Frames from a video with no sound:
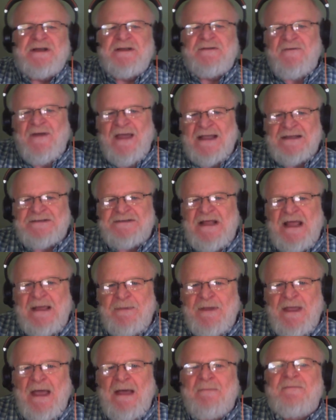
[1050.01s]
and advanced
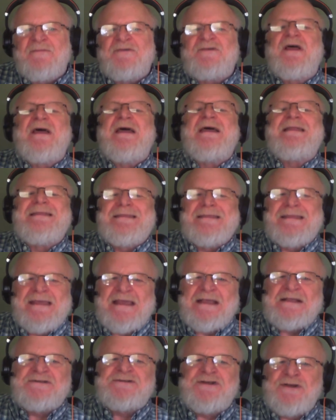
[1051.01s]
APMs,
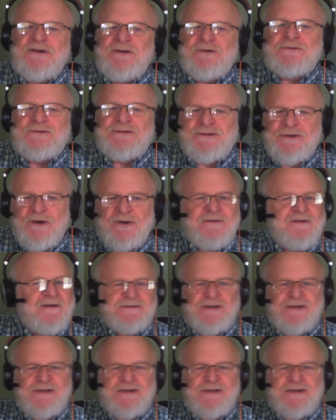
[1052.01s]
needs to use CERT.